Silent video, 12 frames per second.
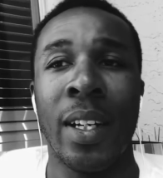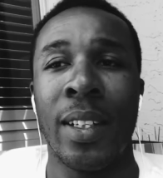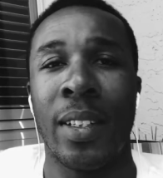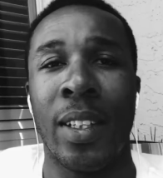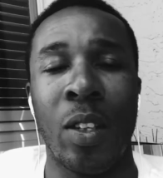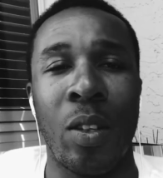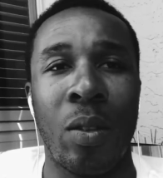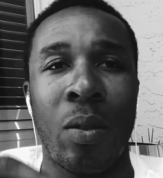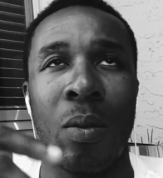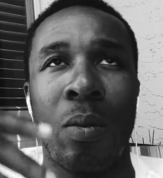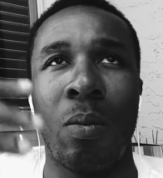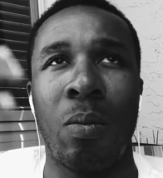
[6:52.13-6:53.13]

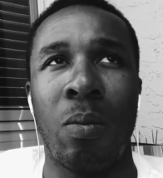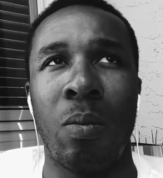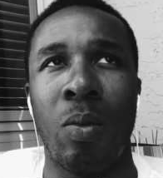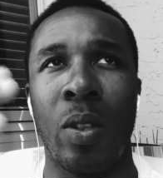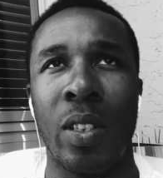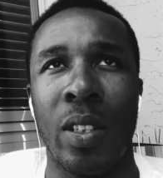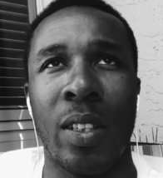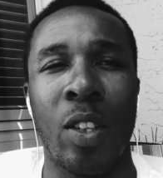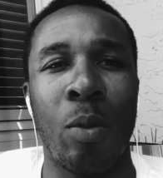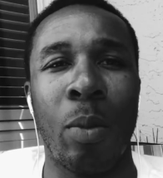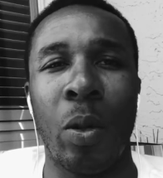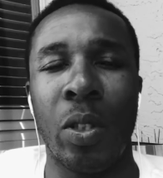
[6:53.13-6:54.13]
still,
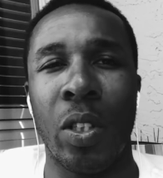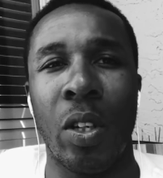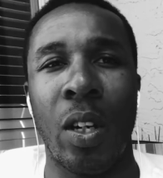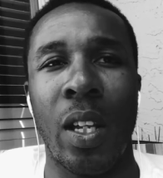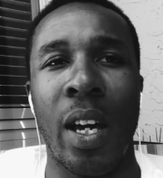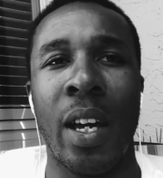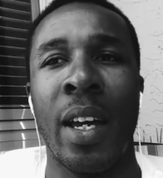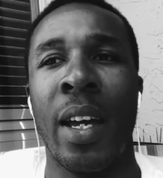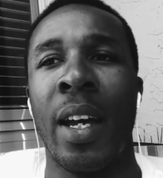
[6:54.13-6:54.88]
still motion, all that.